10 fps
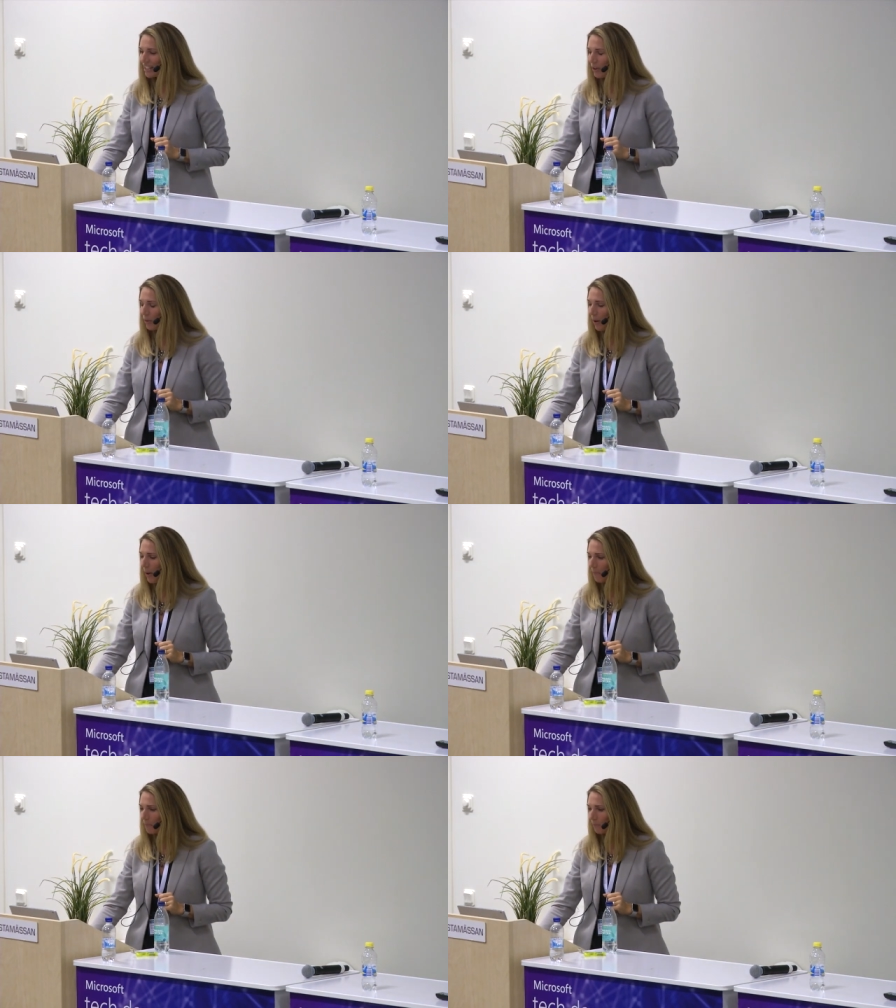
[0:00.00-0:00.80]
so
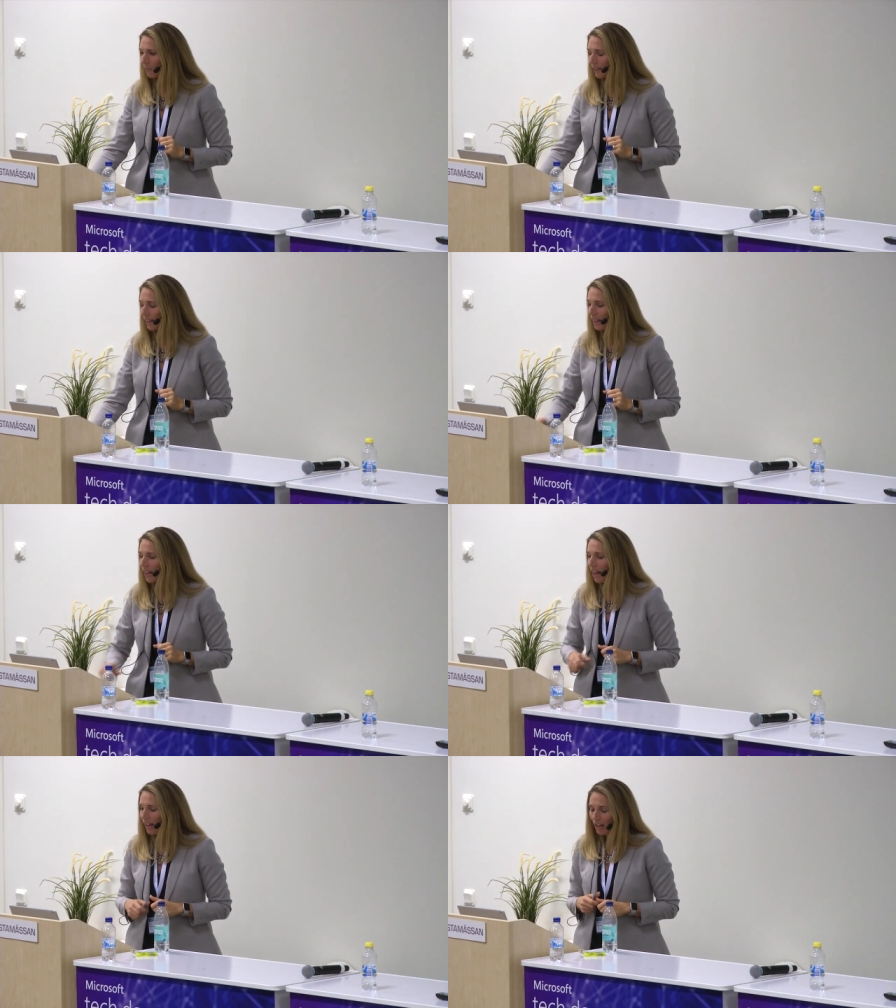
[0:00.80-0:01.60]
um,
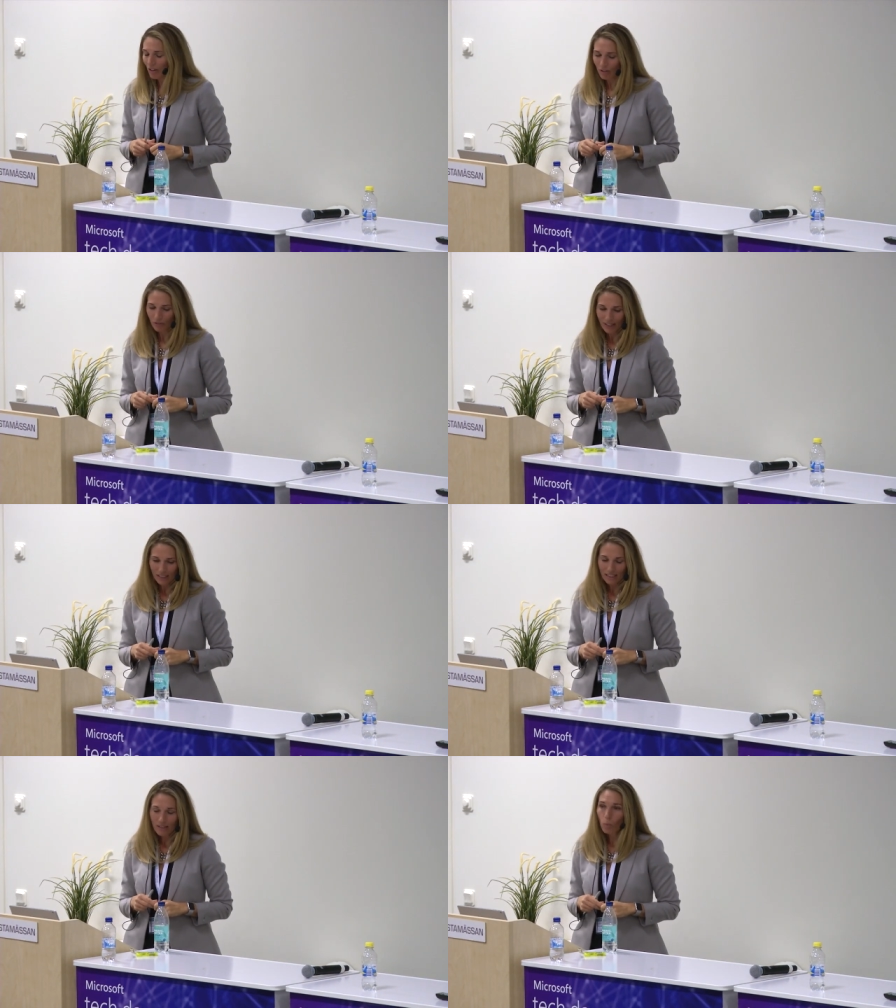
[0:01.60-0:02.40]

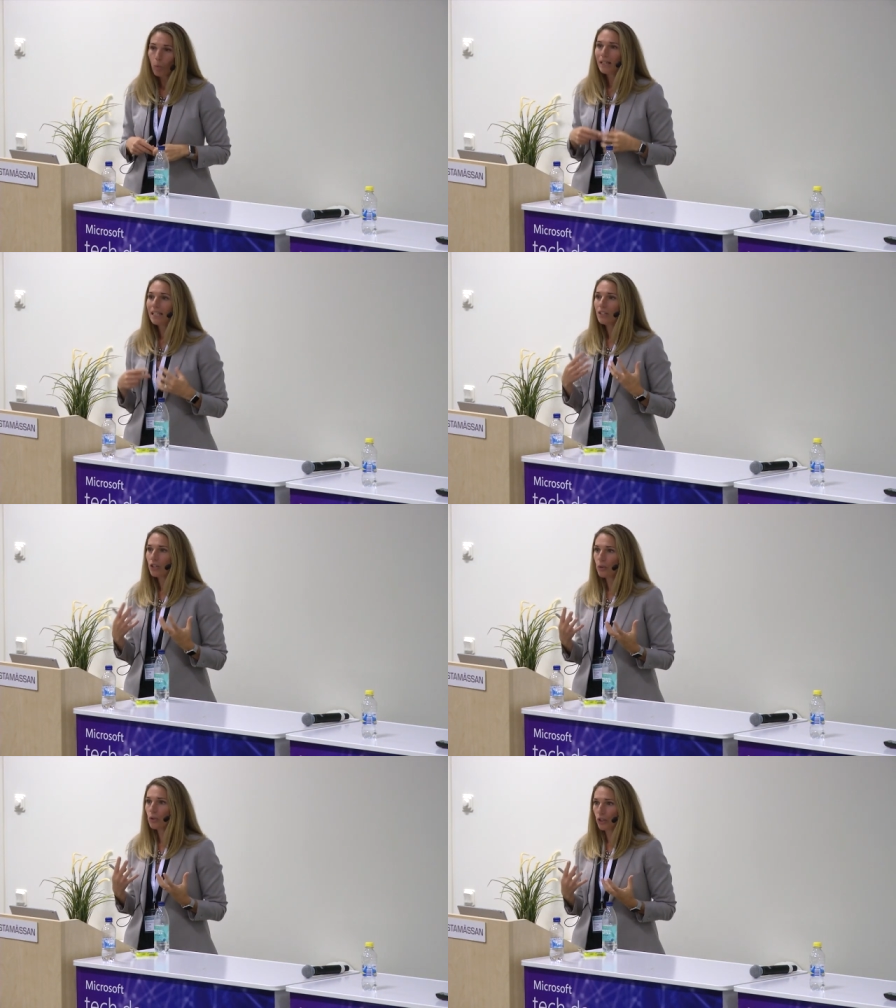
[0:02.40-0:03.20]
finally, what can
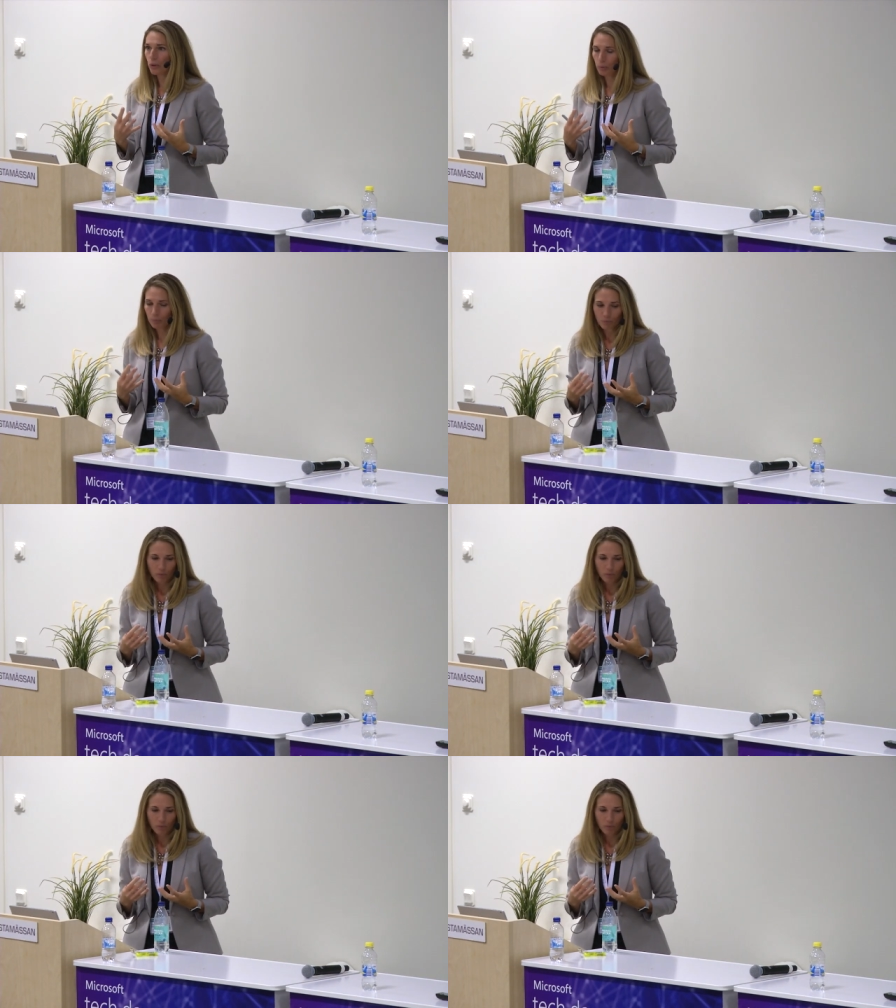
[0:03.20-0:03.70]
you do?